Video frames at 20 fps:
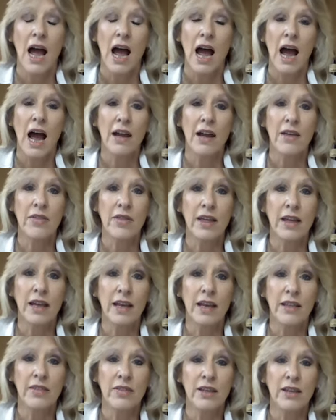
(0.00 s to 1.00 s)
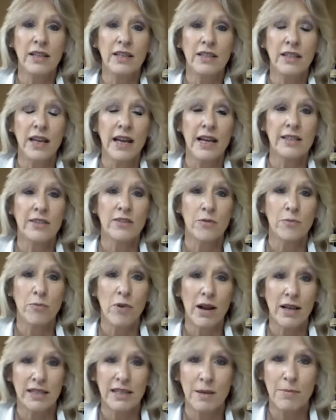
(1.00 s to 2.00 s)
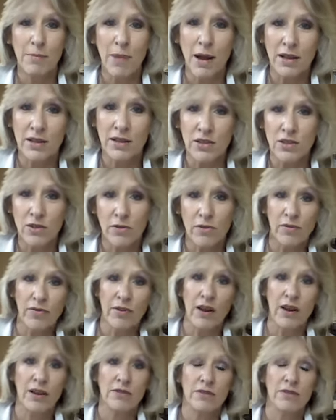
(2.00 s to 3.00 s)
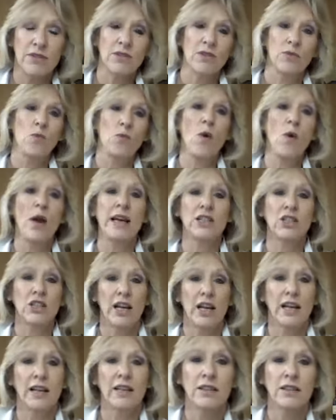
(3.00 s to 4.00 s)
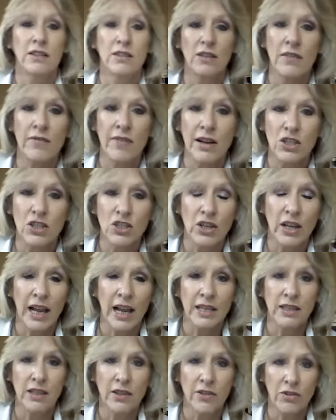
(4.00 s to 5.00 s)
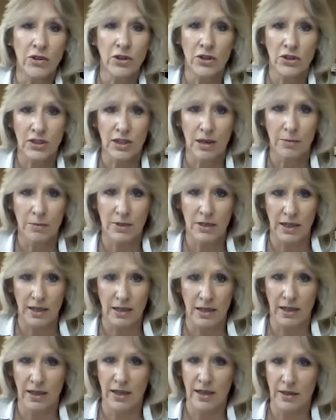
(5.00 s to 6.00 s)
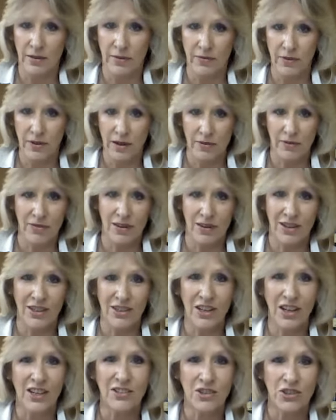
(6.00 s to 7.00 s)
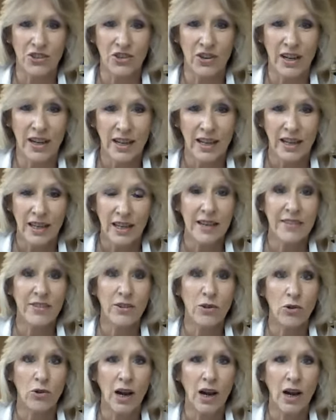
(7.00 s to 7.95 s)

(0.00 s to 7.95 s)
I think in these days of pressing buttons on phones and waiting and eventually getting through to somebody in a far-flung country, if you're